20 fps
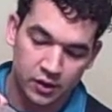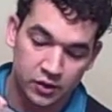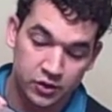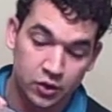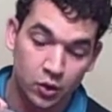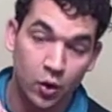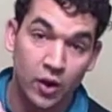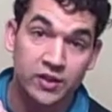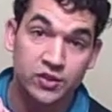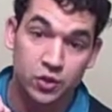
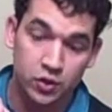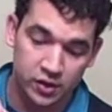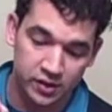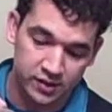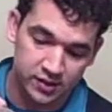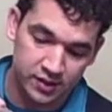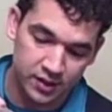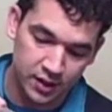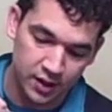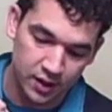So as you
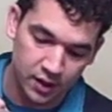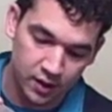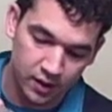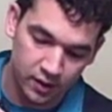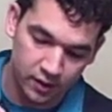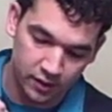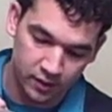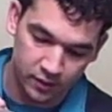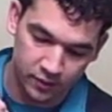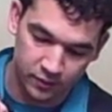can see,
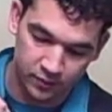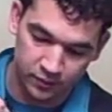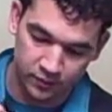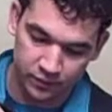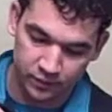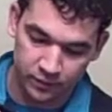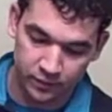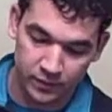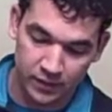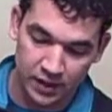
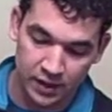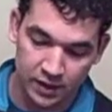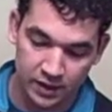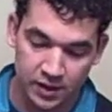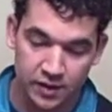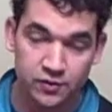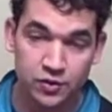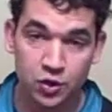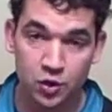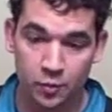it
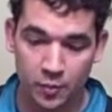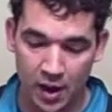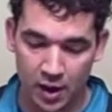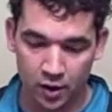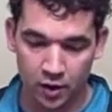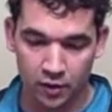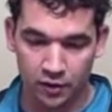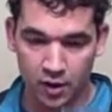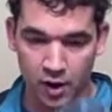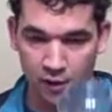gives you
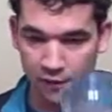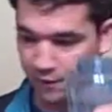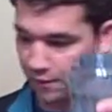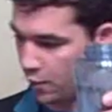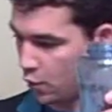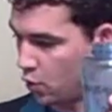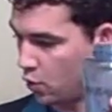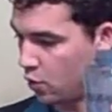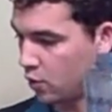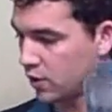about a
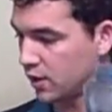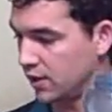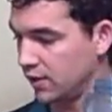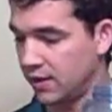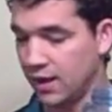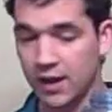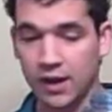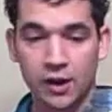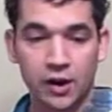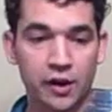full
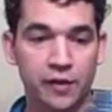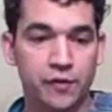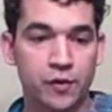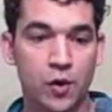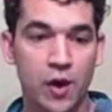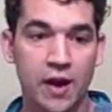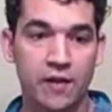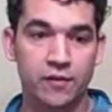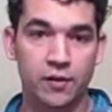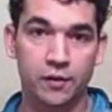container. If
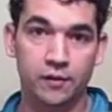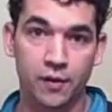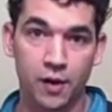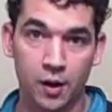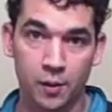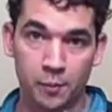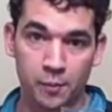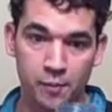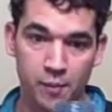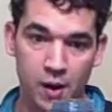you have
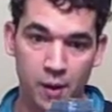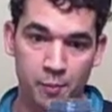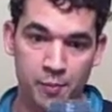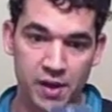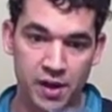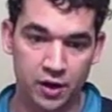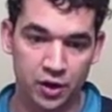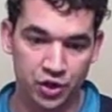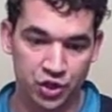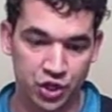a
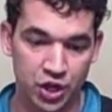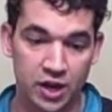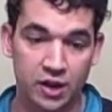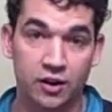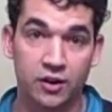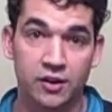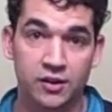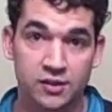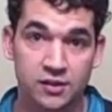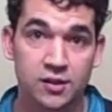bigger
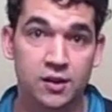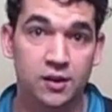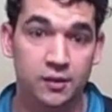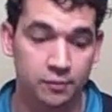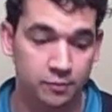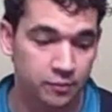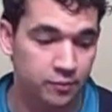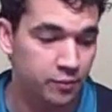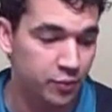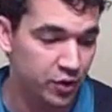shaker, it's
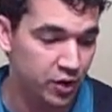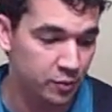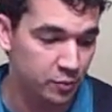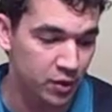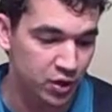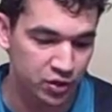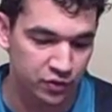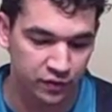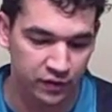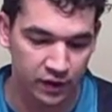gonna pretty
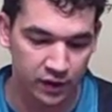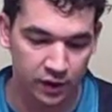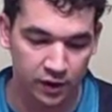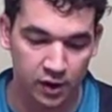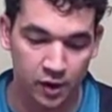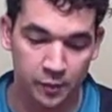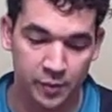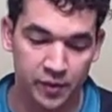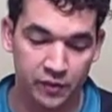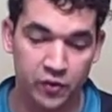much fill it
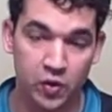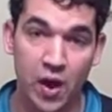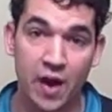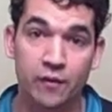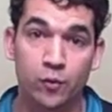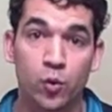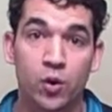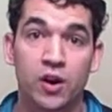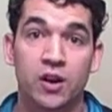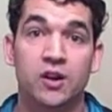up. If you
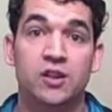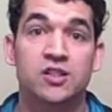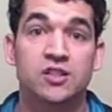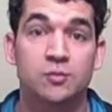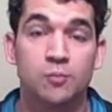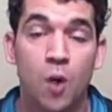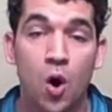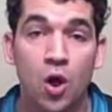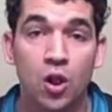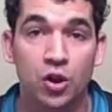have one of the
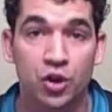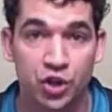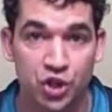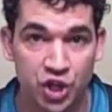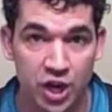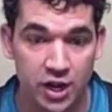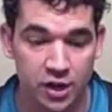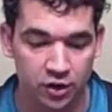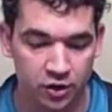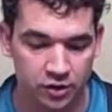smaller
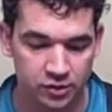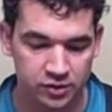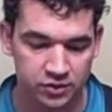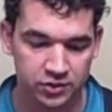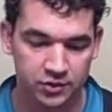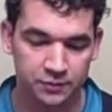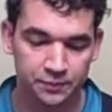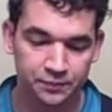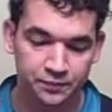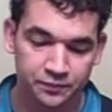
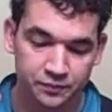shakers,